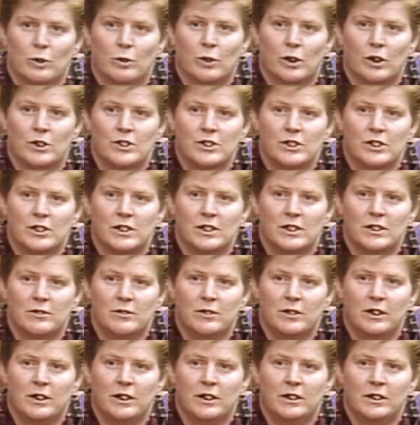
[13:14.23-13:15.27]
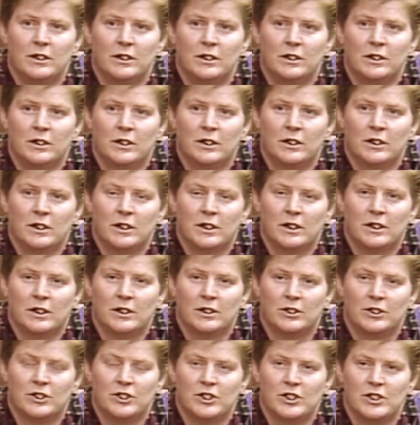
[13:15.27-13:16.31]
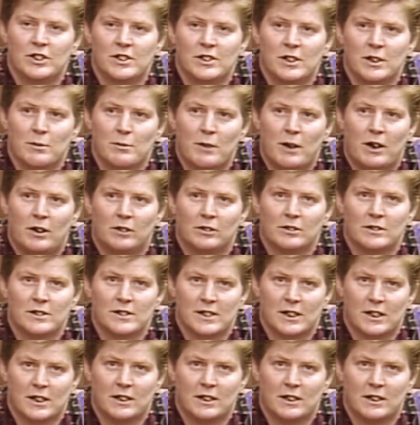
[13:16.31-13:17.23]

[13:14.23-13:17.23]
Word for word: The following day, Moore was located at her sister's house